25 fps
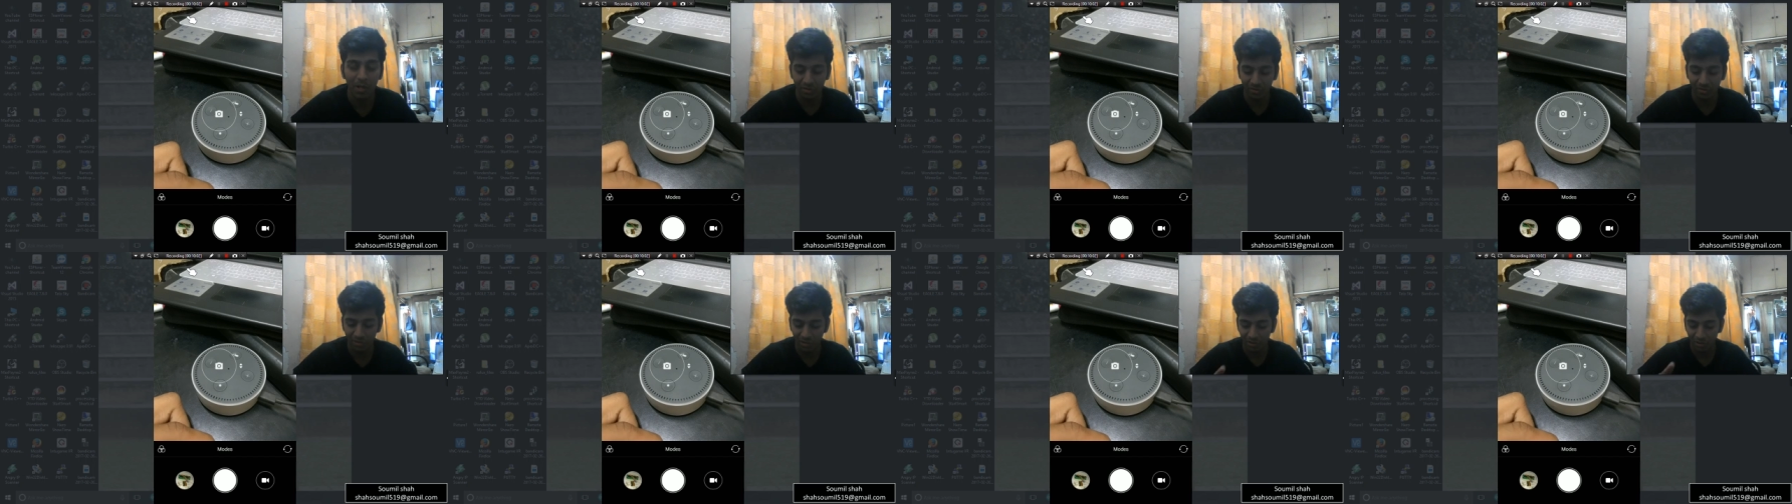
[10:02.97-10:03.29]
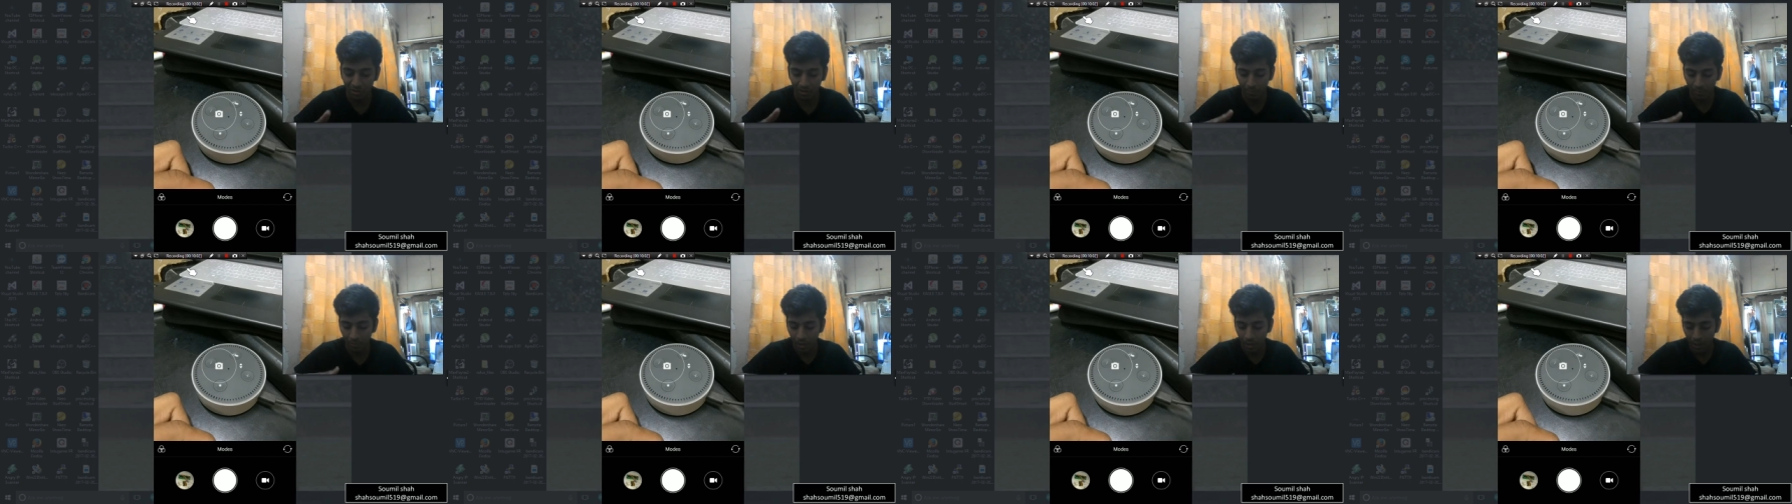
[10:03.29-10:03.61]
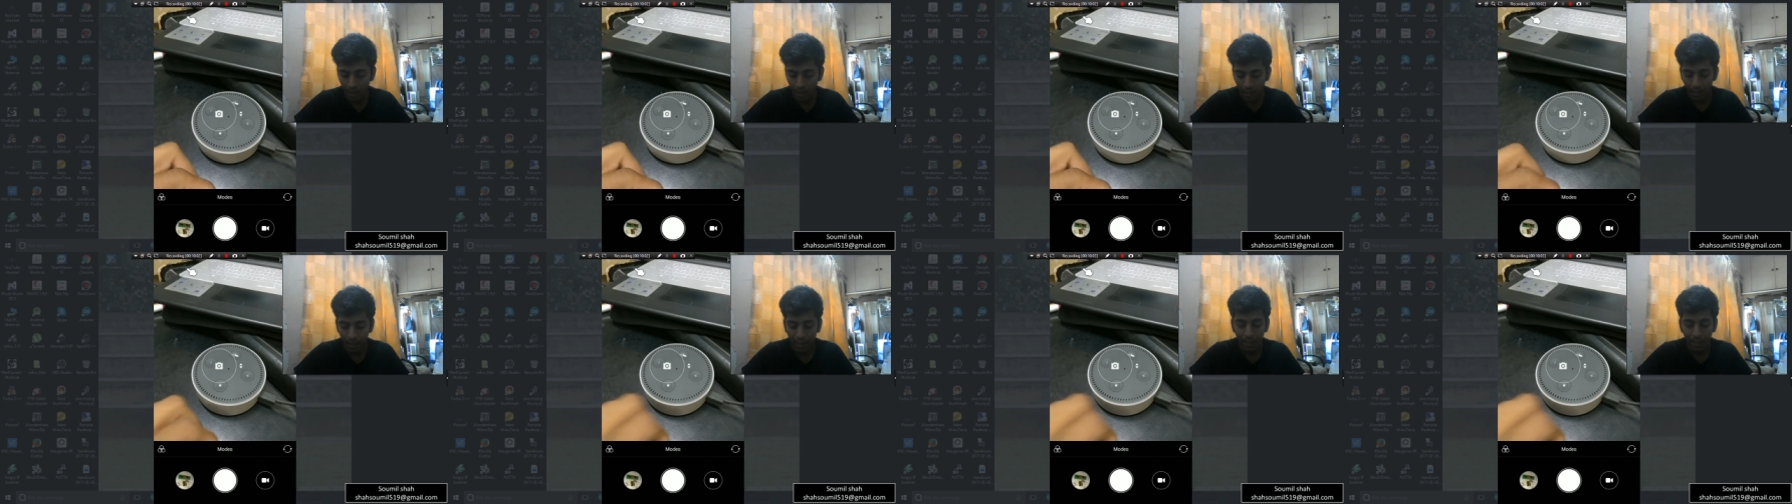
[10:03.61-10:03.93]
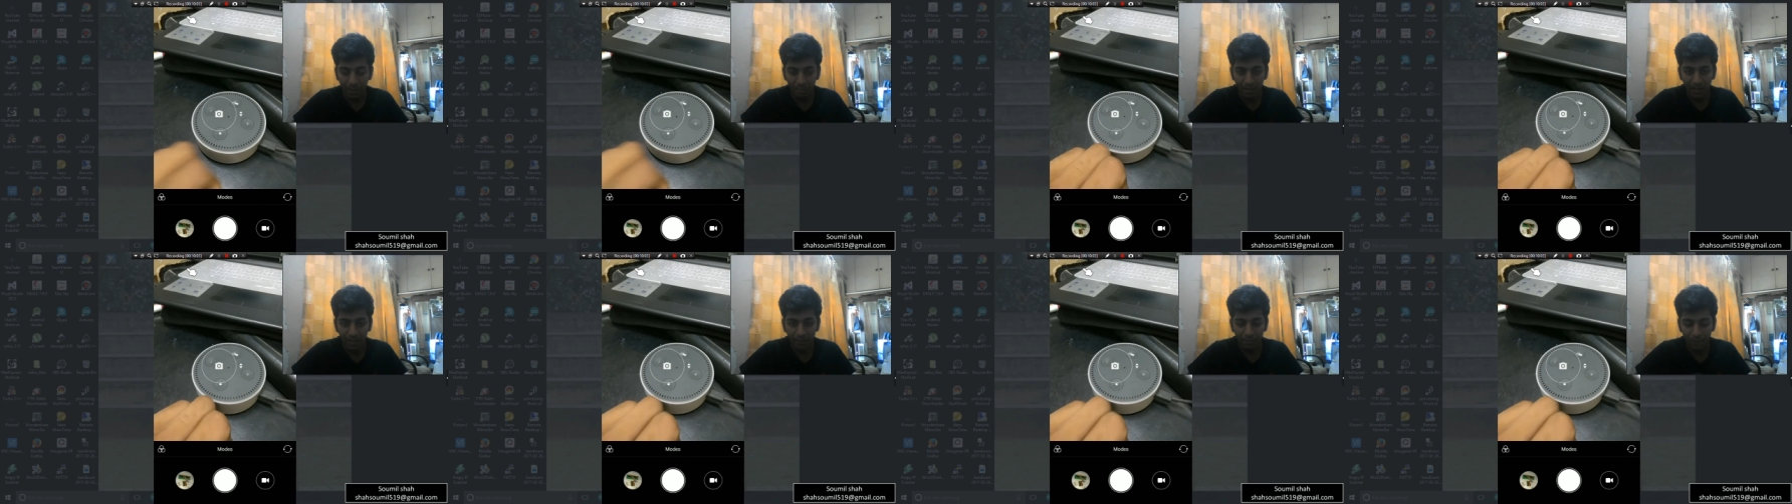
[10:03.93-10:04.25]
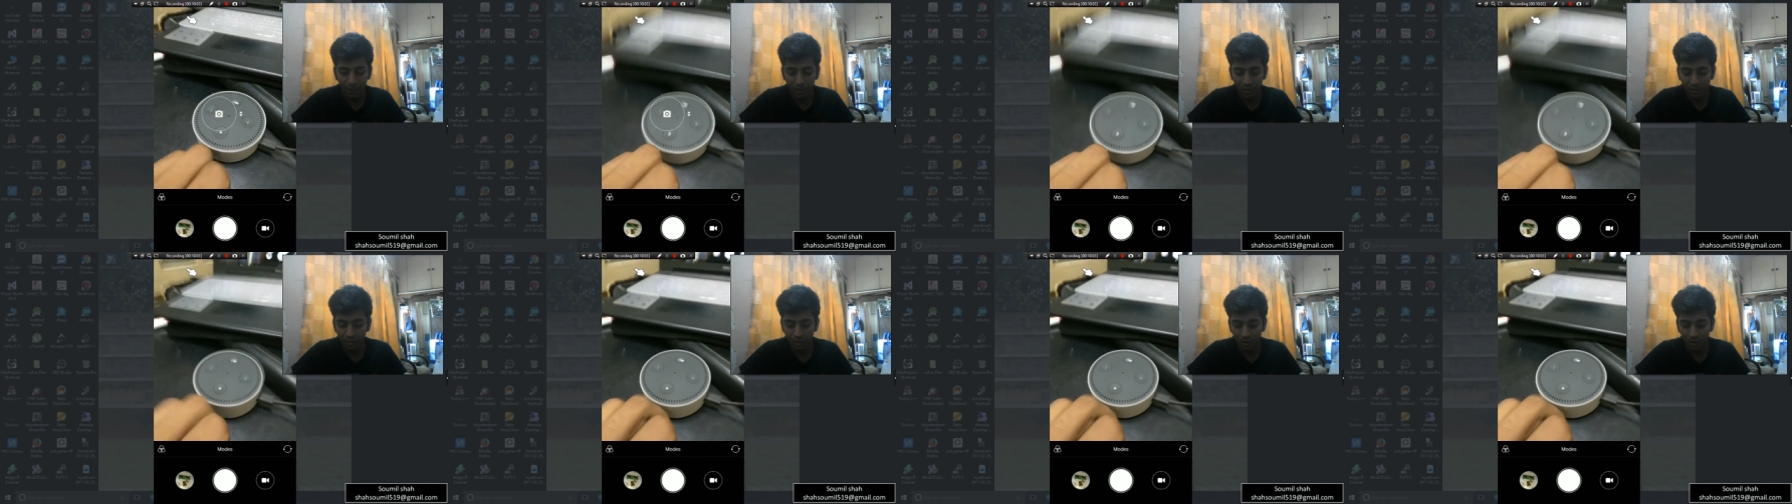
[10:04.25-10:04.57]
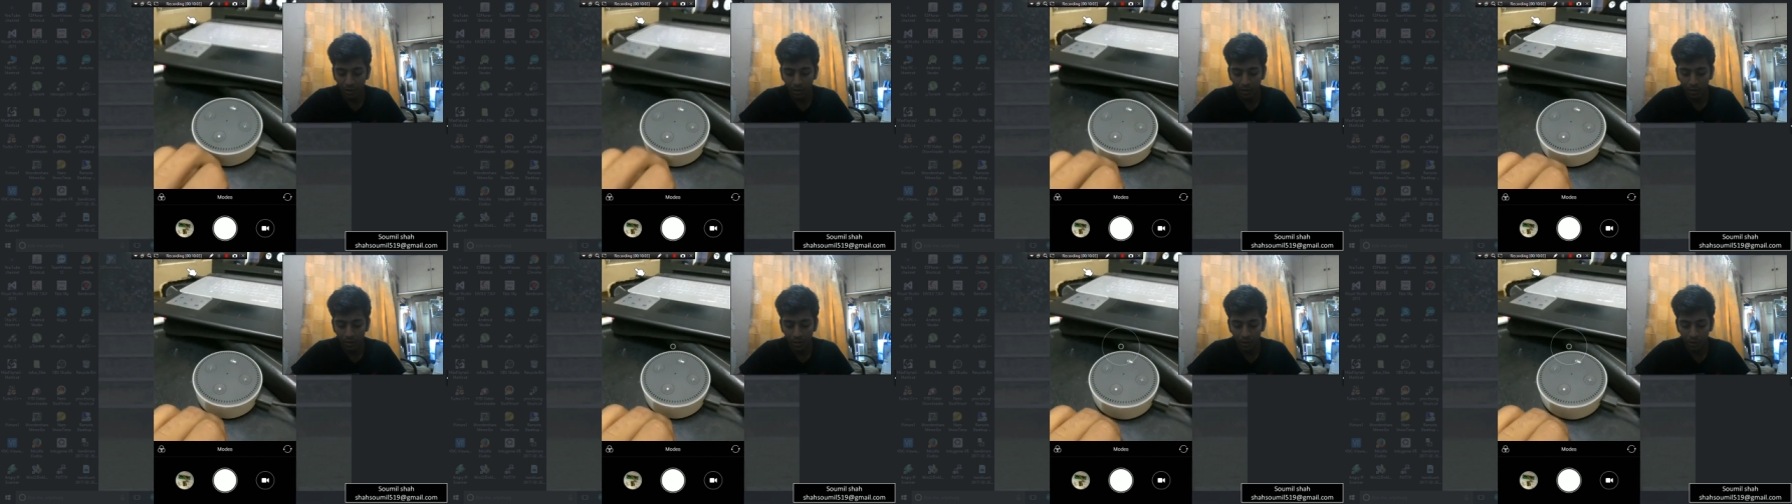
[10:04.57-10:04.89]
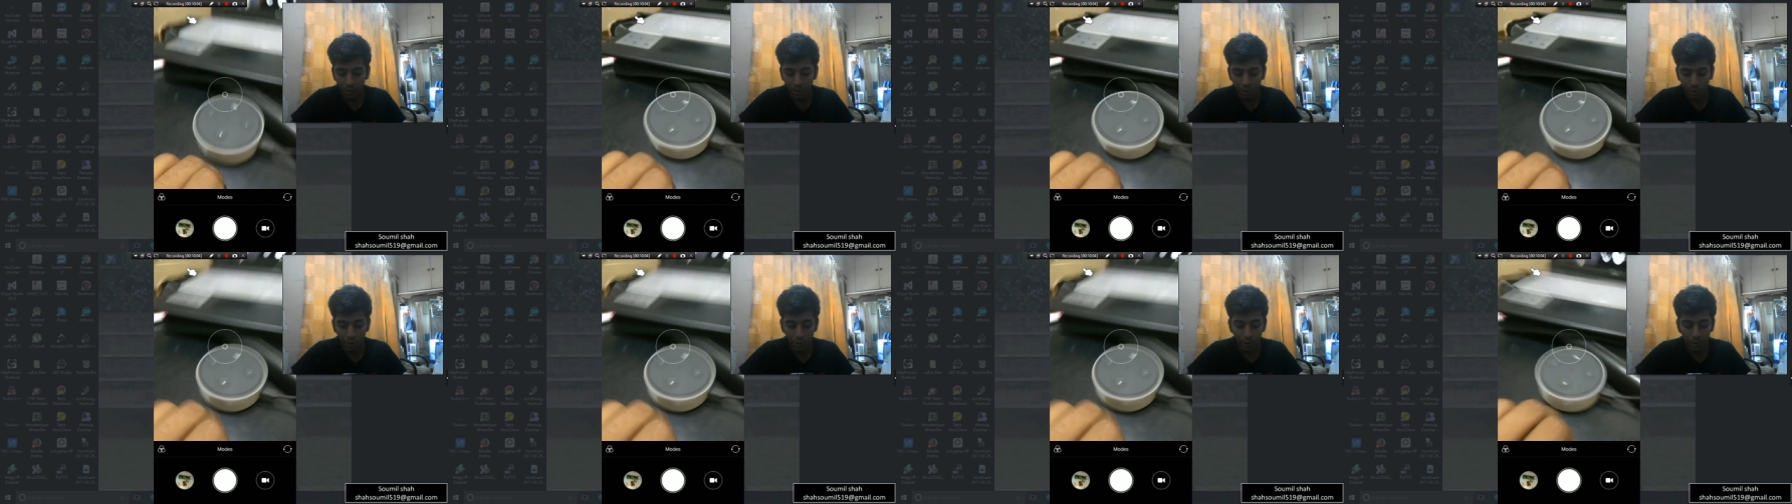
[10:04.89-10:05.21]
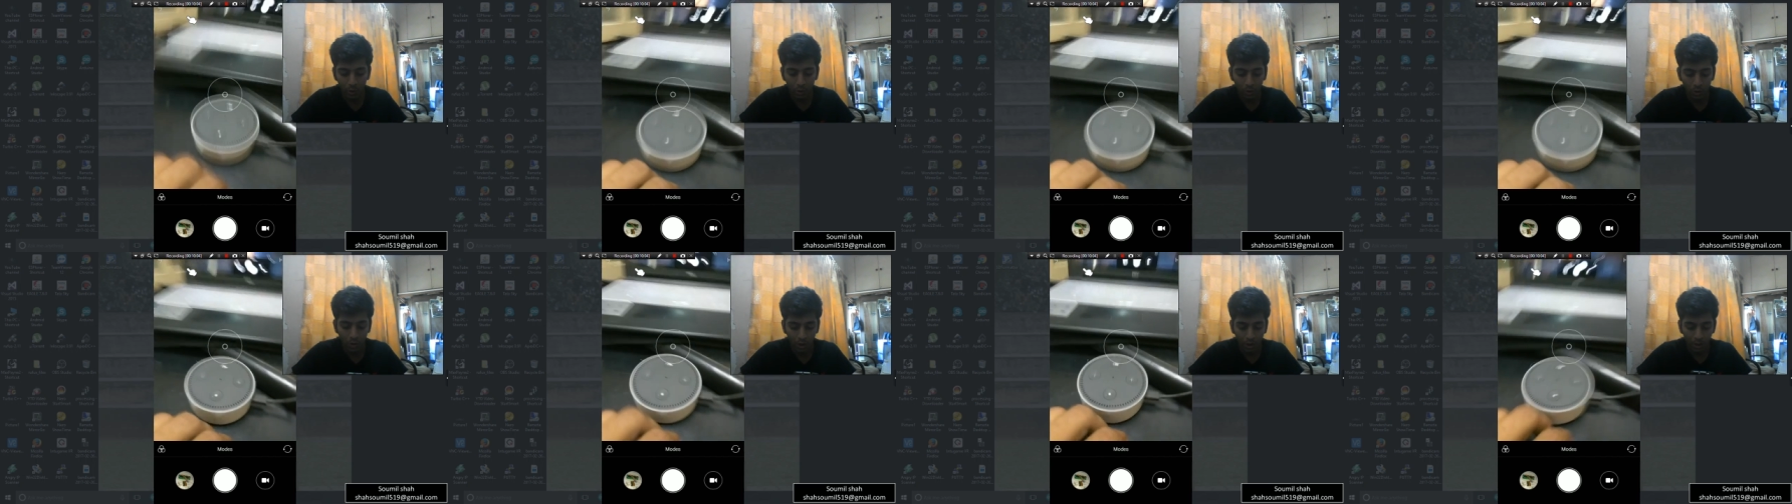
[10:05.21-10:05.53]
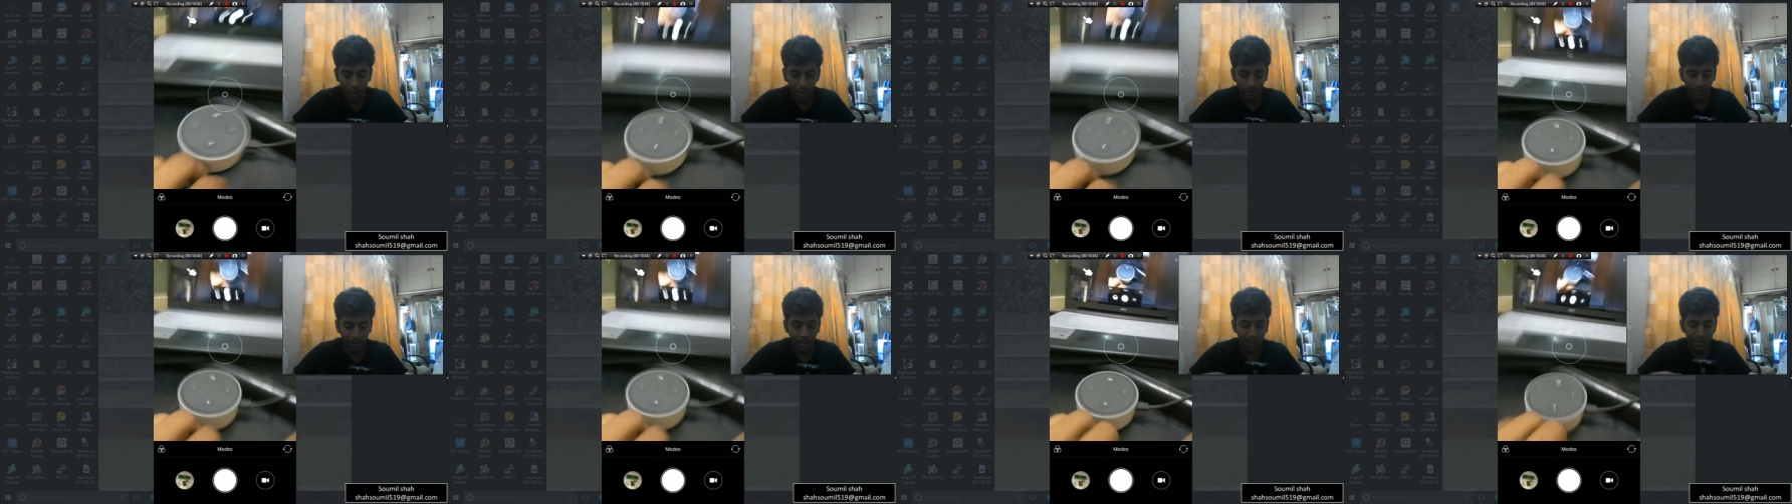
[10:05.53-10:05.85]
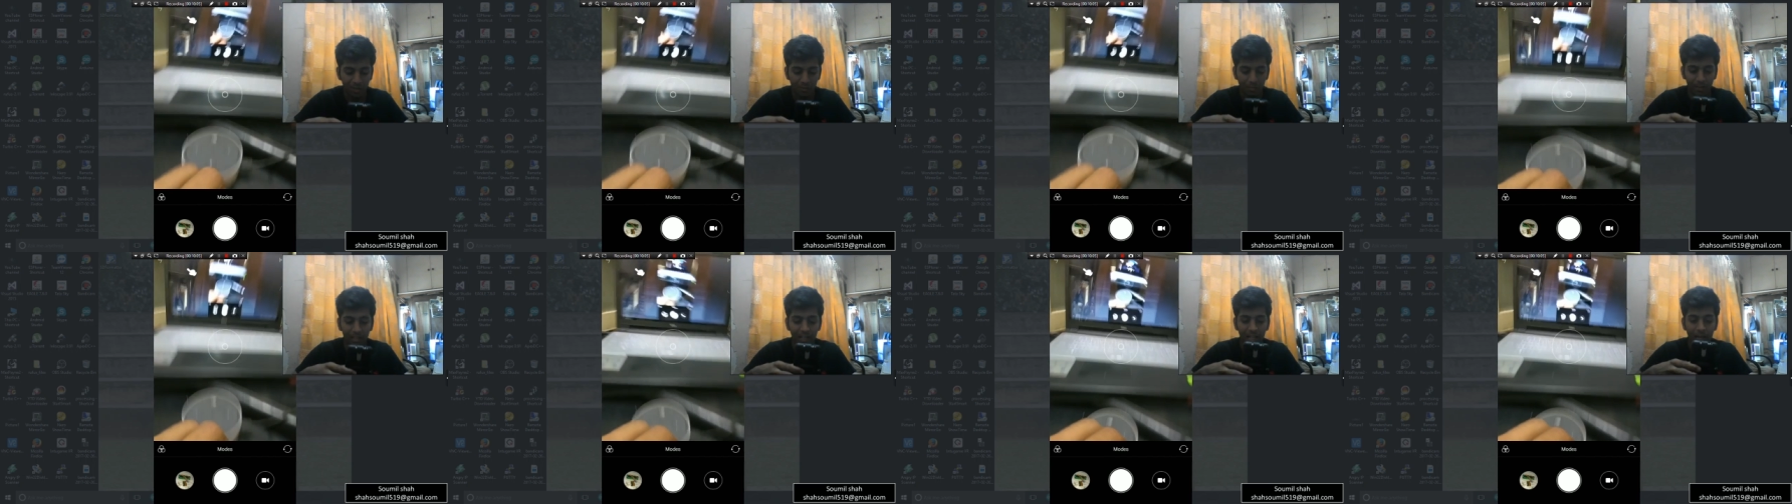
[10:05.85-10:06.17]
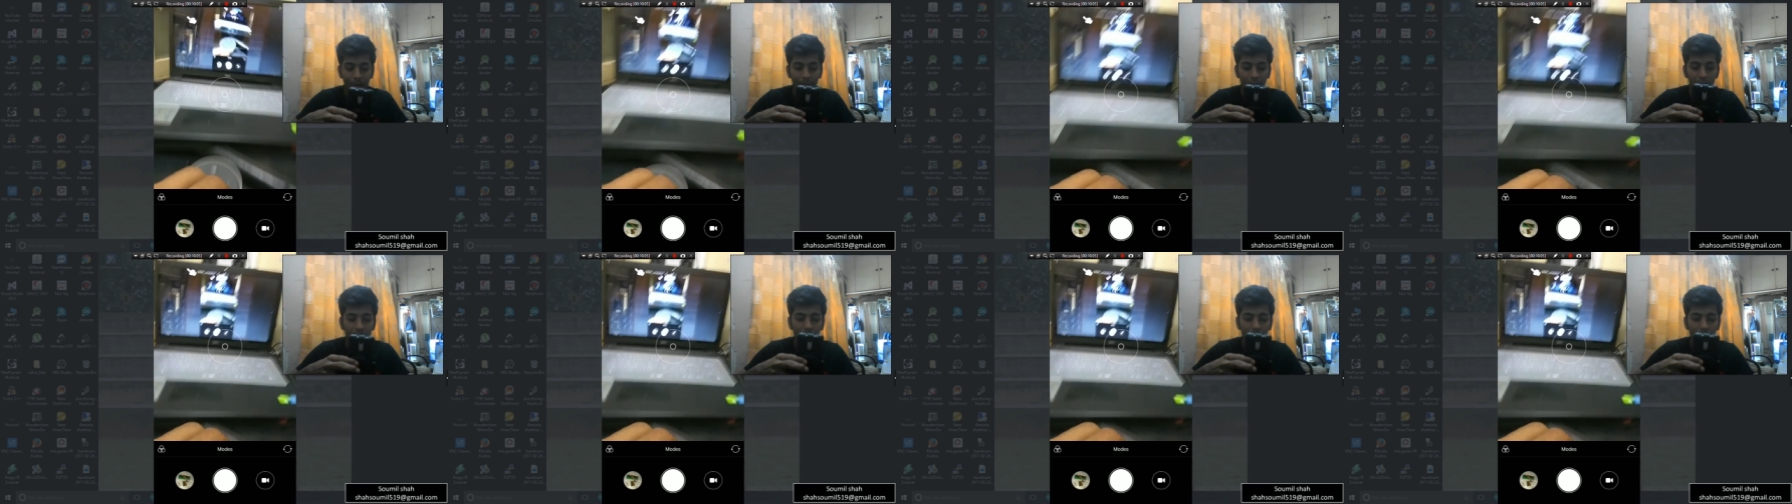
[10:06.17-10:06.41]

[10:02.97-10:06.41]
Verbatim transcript: system. Let me first uh, show you. That's my laptop